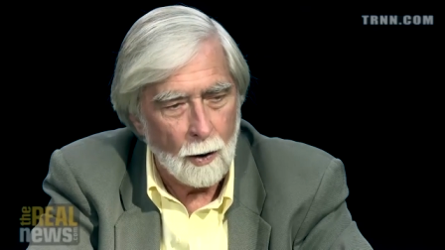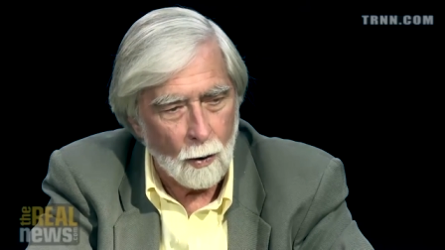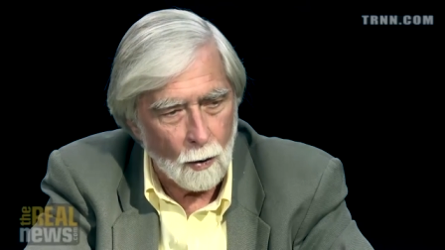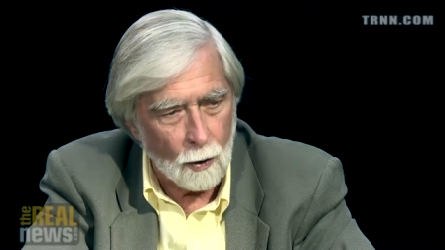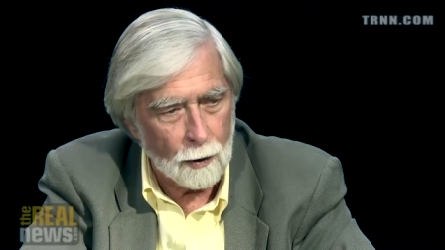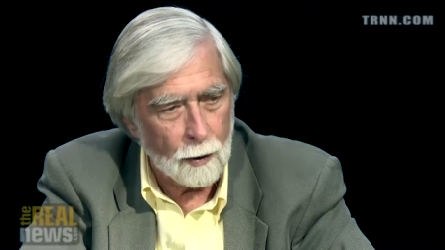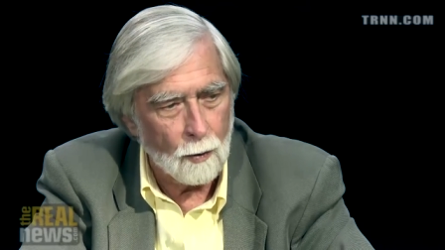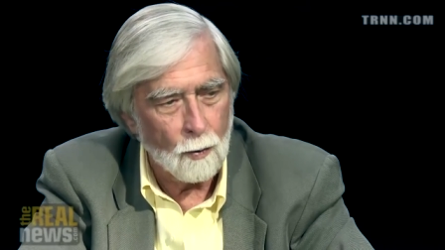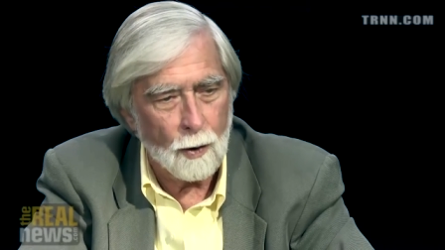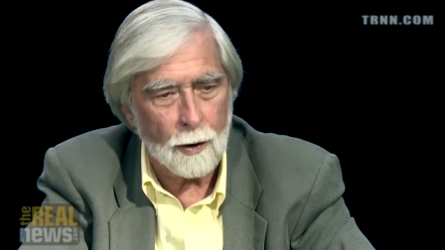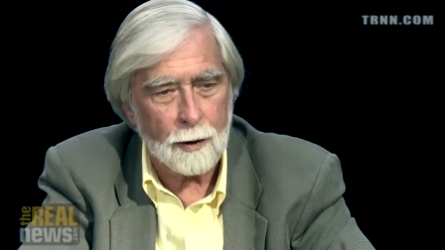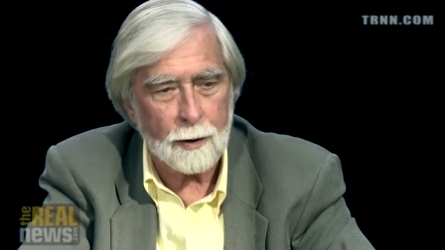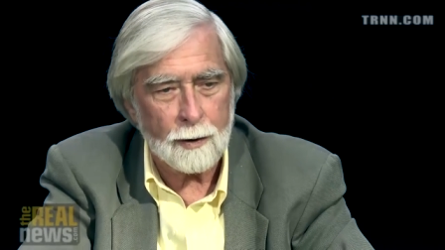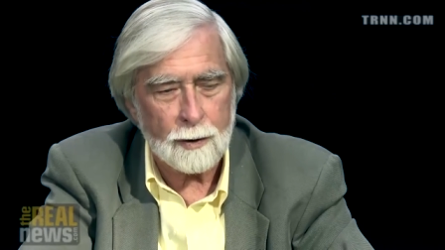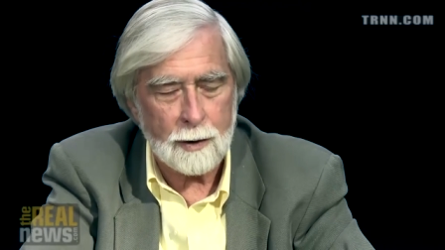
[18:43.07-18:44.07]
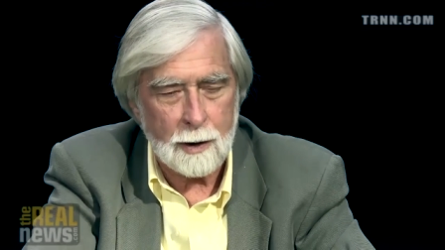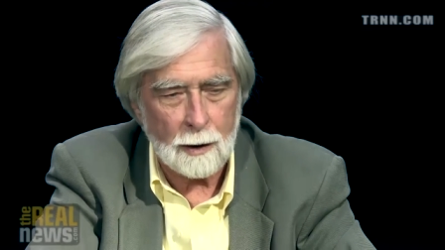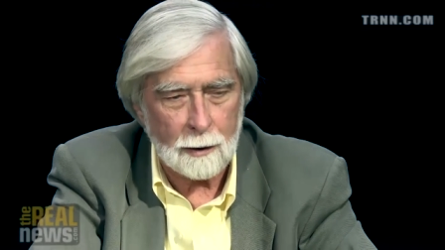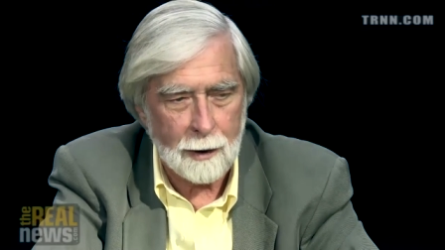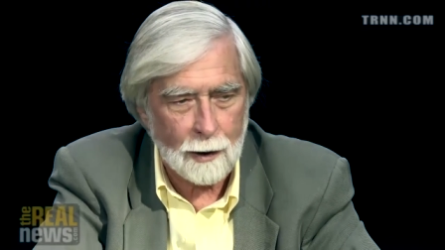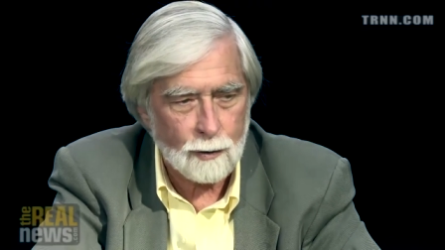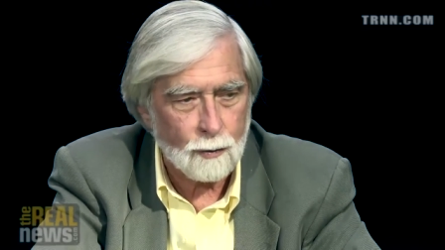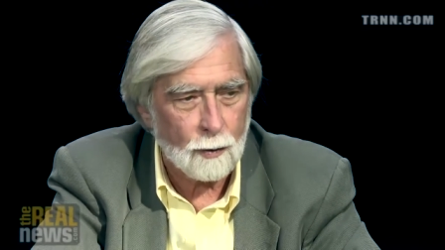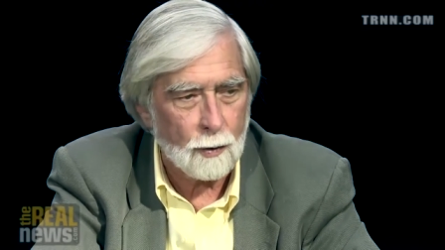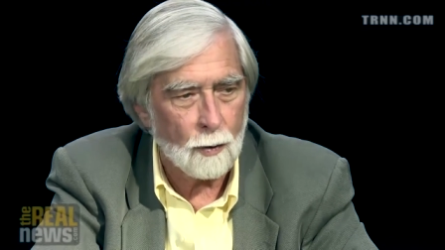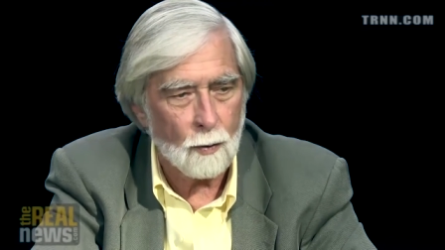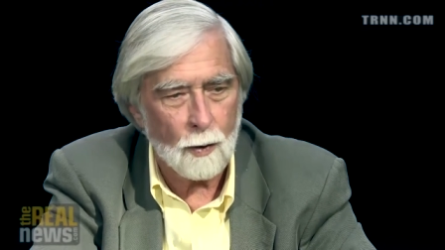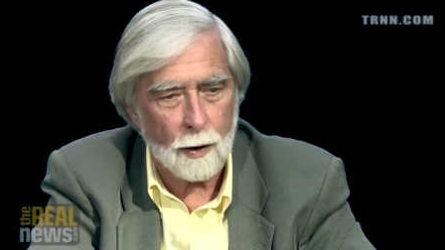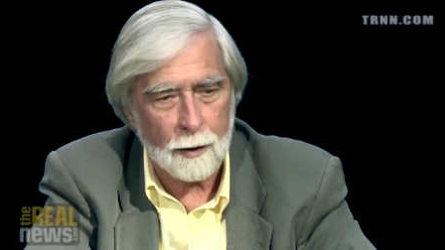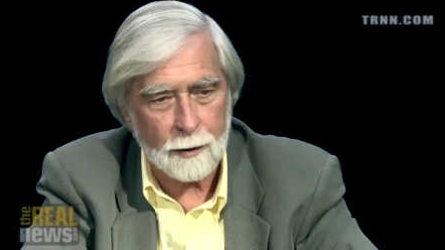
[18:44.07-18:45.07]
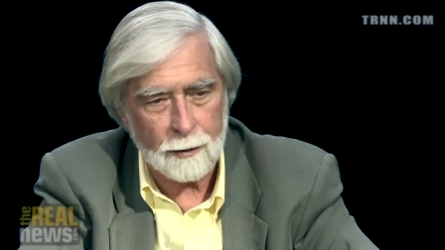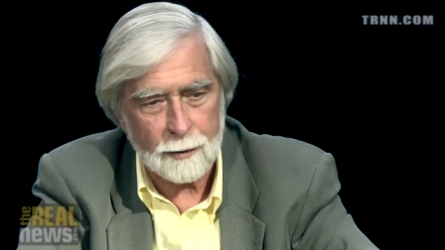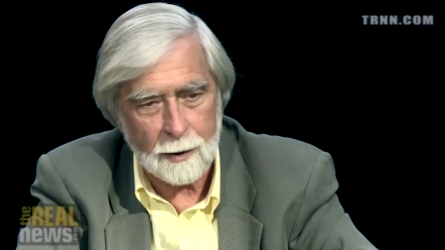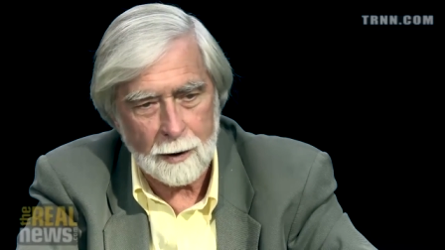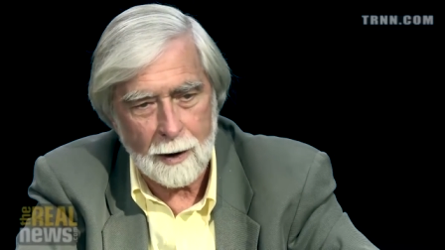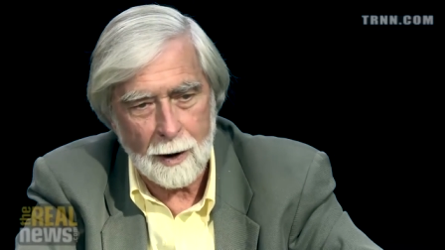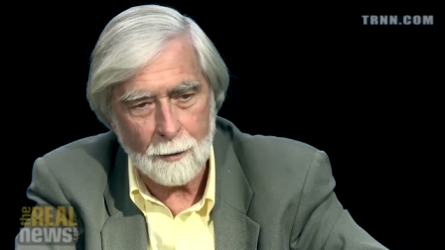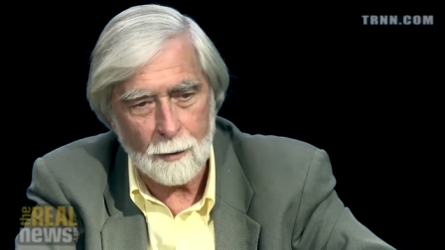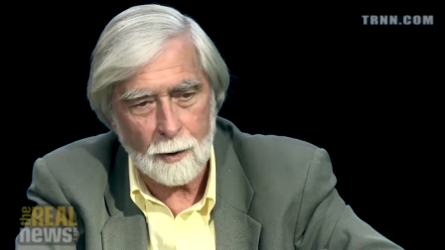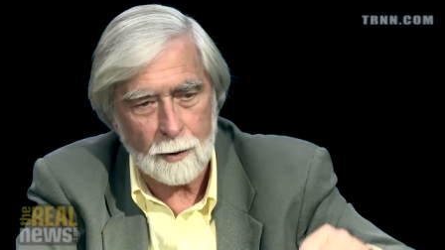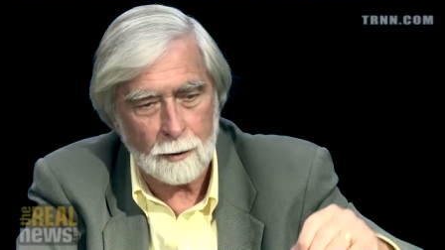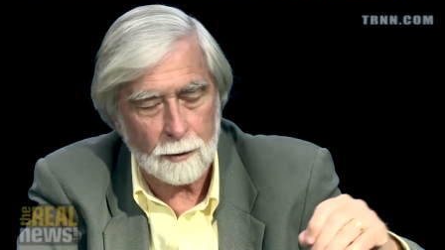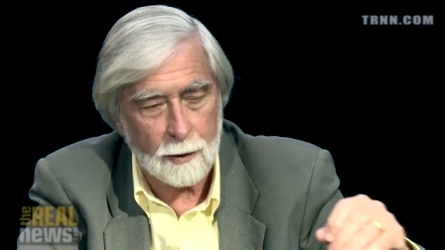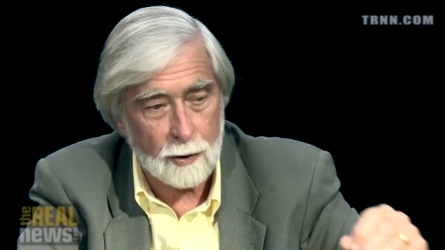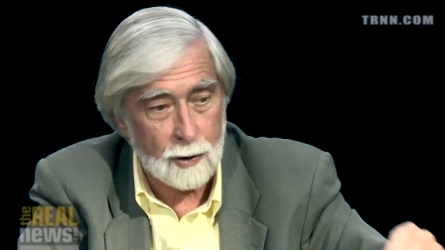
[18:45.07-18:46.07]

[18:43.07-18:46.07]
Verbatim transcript: auto workers the electrical workers the chemical the